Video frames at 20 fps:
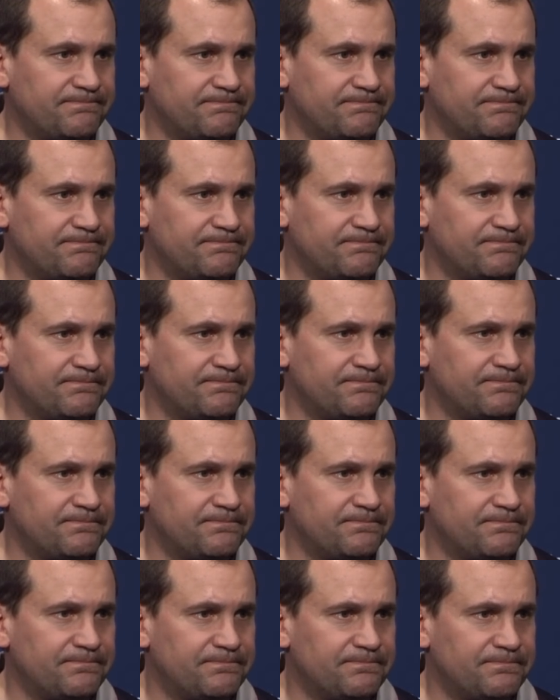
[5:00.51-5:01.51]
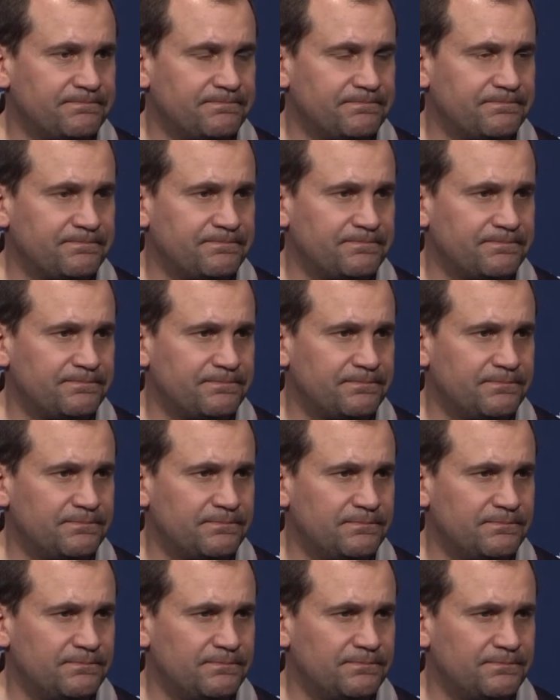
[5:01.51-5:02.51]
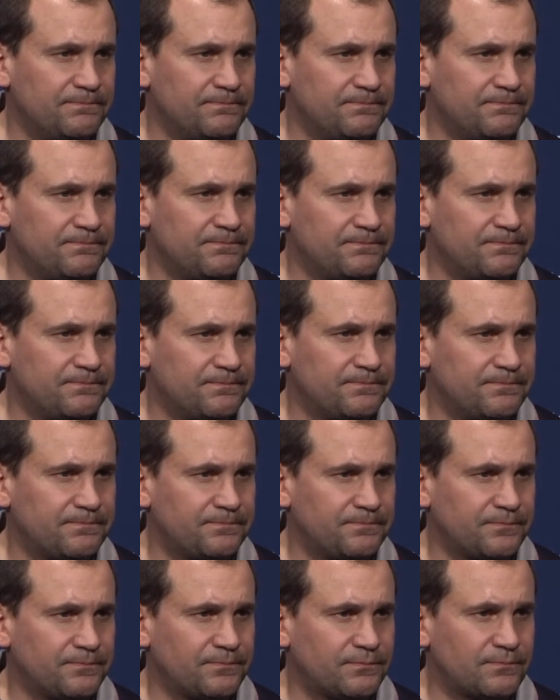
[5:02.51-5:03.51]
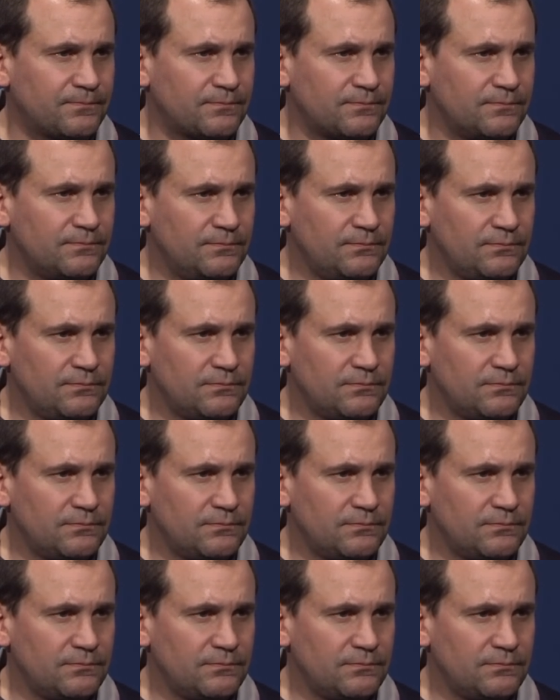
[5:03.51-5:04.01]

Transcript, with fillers: What's the worst or what worries you the most about them?